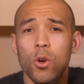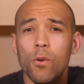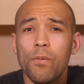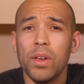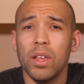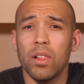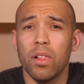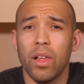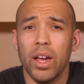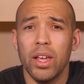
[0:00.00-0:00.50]

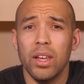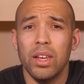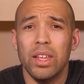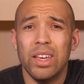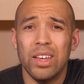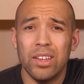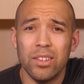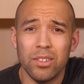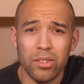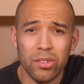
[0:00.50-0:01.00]
UV light
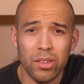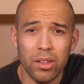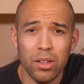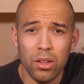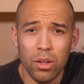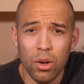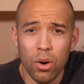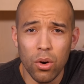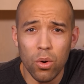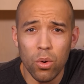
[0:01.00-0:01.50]
is
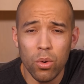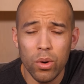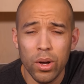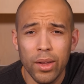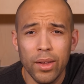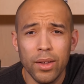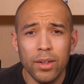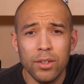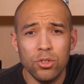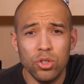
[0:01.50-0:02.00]
no
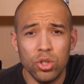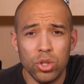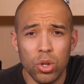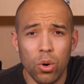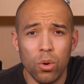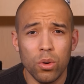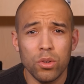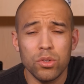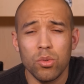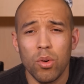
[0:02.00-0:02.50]

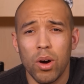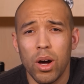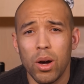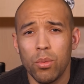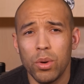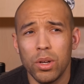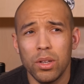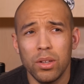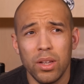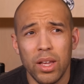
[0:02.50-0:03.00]
joke. So I
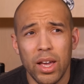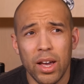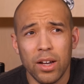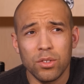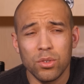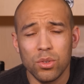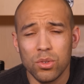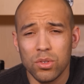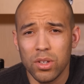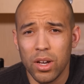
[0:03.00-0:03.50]
would
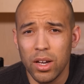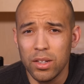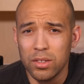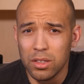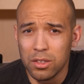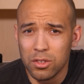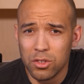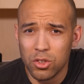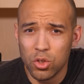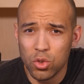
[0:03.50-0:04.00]

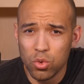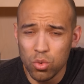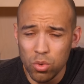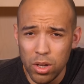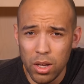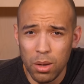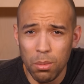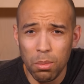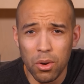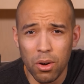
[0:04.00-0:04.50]
exercise
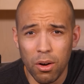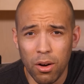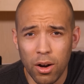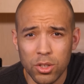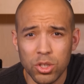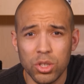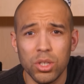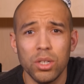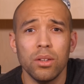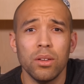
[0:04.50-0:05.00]
extreme
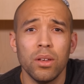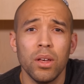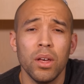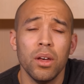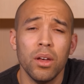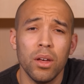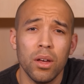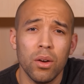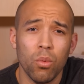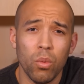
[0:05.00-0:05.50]
caution
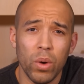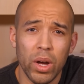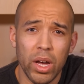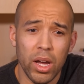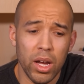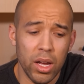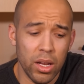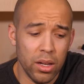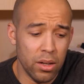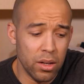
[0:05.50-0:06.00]

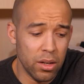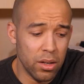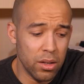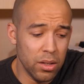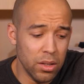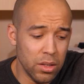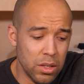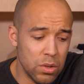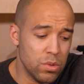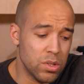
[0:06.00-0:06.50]
when
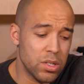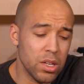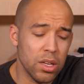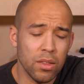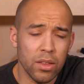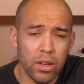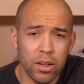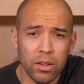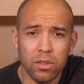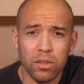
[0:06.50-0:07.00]

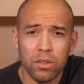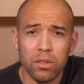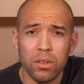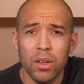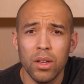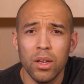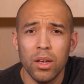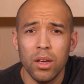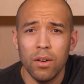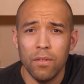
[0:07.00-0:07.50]
using
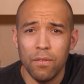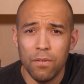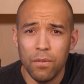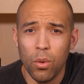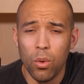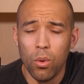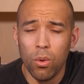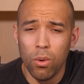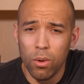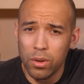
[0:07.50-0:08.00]
this
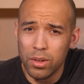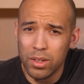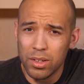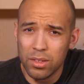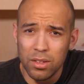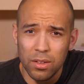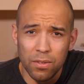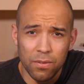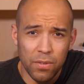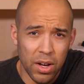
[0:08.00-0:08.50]
for
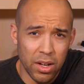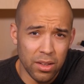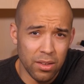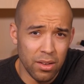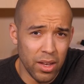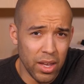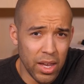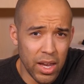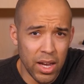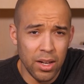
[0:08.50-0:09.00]

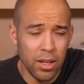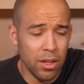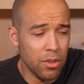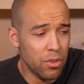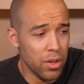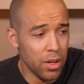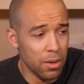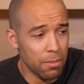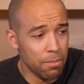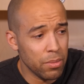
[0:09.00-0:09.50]
disinfecting
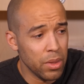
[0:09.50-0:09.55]
anything.